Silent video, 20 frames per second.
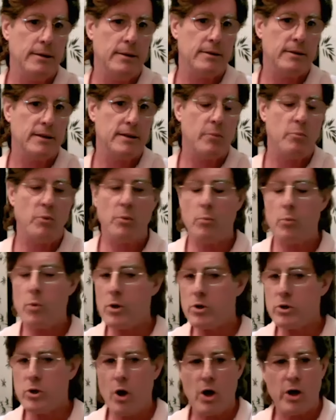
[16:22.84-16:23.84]
That when
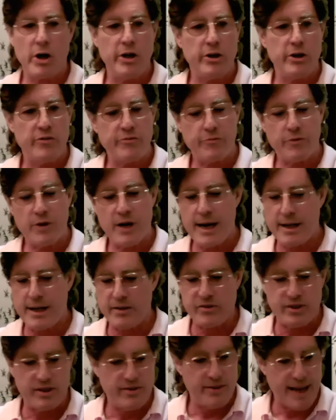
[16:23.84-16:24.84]
we're talking to
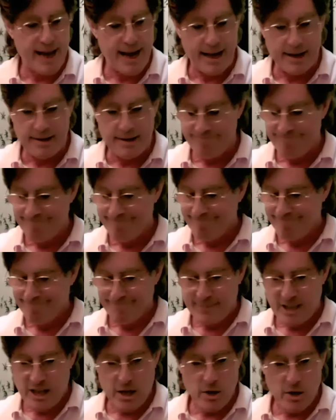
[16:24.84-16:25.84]
friends and that,
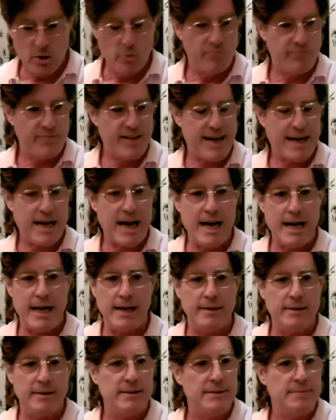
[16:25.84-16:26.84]
you know, that kind of
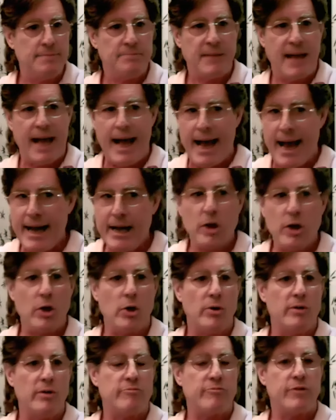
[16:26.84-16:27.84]

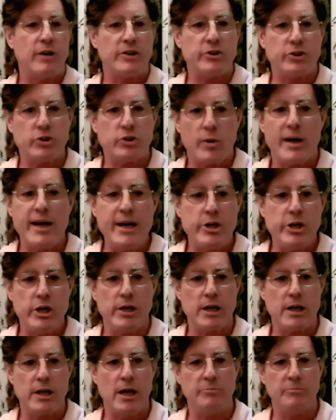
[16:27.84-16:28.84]
anger and
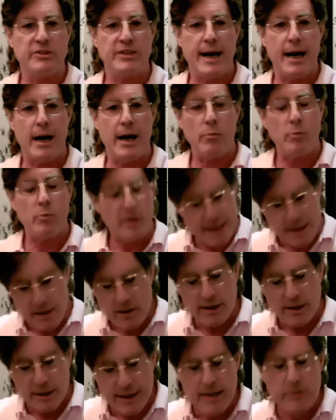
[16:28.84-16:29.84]
frustration comes out, well, that,
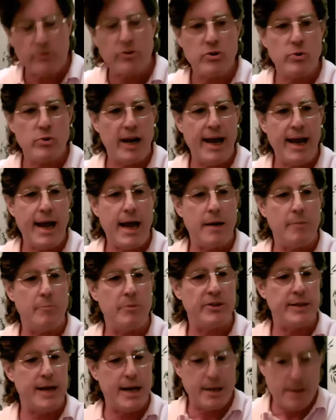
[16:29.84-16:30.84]
that's okay.
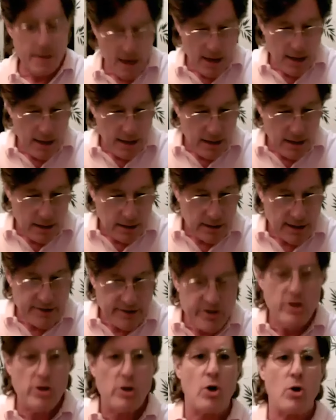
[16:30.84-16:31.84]
But then
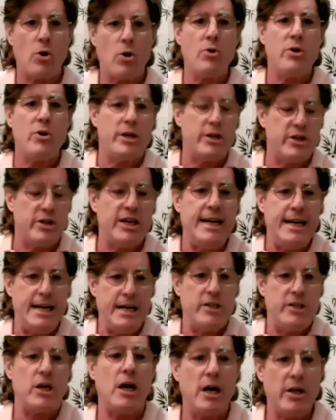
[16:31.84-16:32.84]
let's encourage
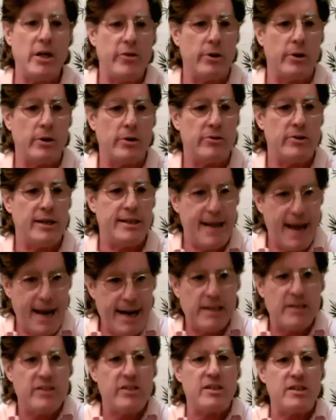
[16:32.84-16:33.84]
each other to
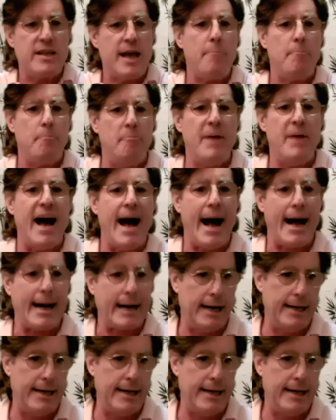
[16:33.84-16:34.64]
take a step back